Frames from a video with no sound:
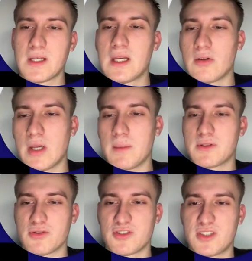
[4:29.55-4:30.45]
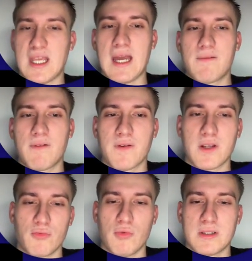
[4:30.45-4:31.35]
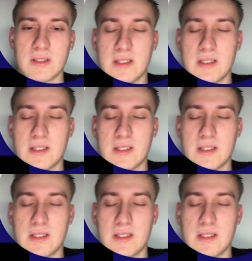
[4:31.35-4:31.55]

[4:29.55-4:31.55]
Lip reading: You're able to see everything in one